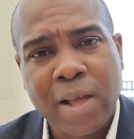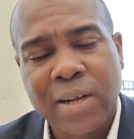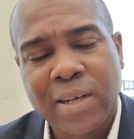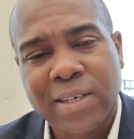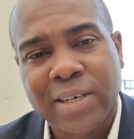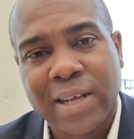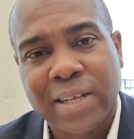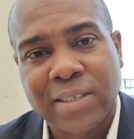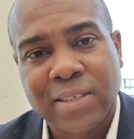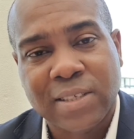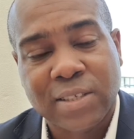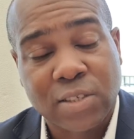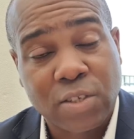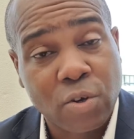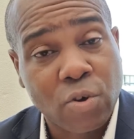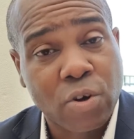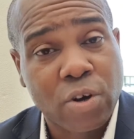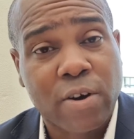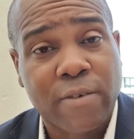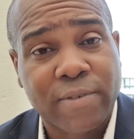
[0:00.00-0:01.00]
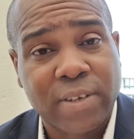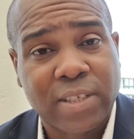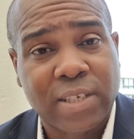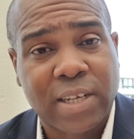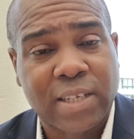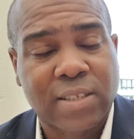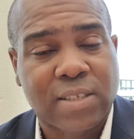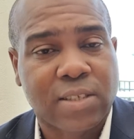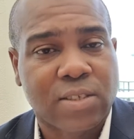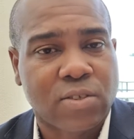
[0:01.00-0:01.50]
dentist, the owner of the
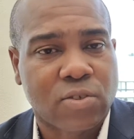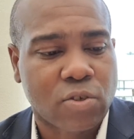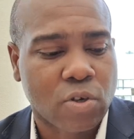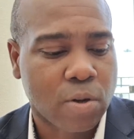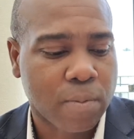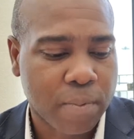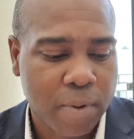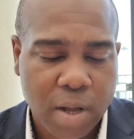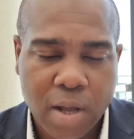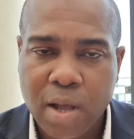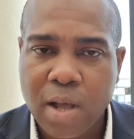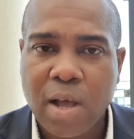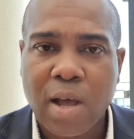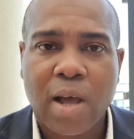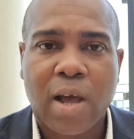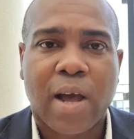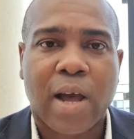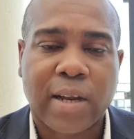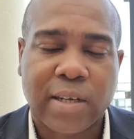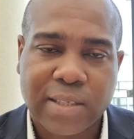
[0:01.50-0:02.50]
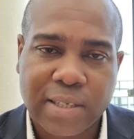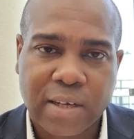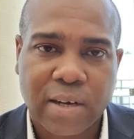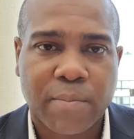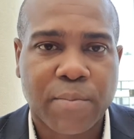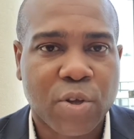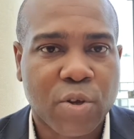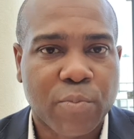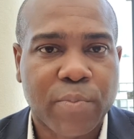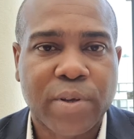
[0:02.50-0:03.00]
dentist shop, and tell
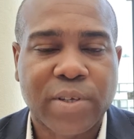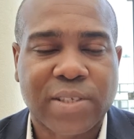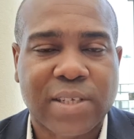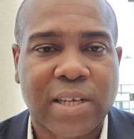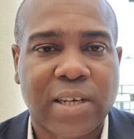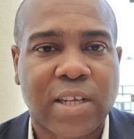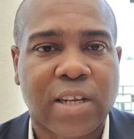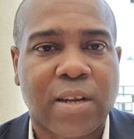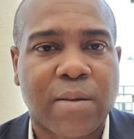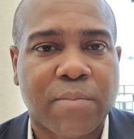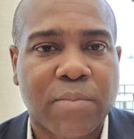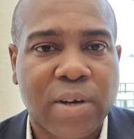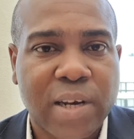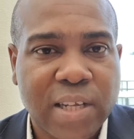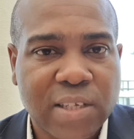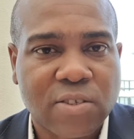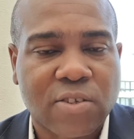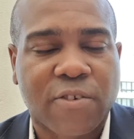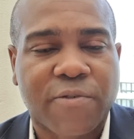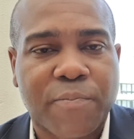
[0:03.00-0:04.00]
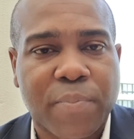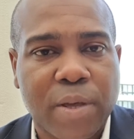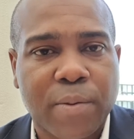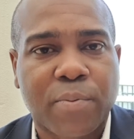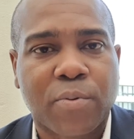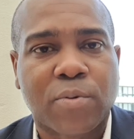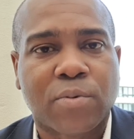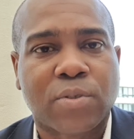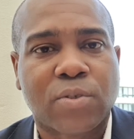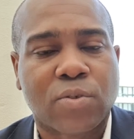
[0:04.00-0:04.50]
him you'll be sending him a list of
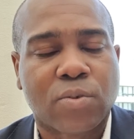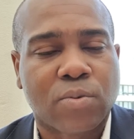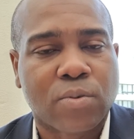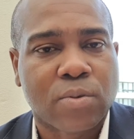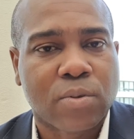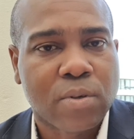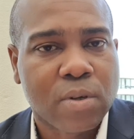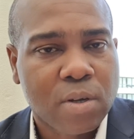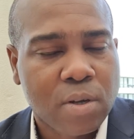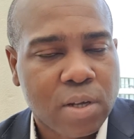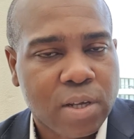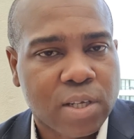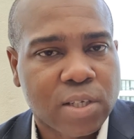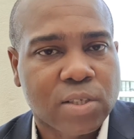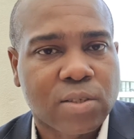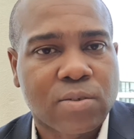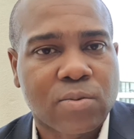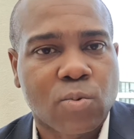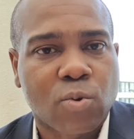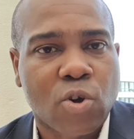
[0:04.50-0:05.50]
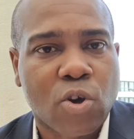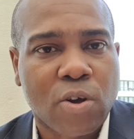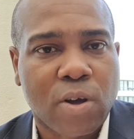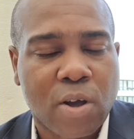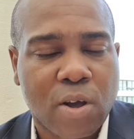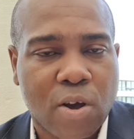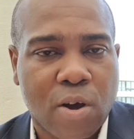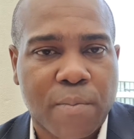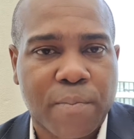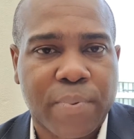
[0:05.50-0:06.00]
people to his
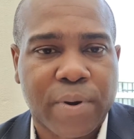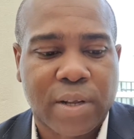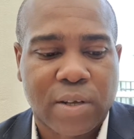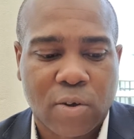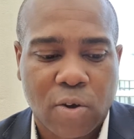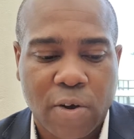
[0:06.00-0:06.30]
company.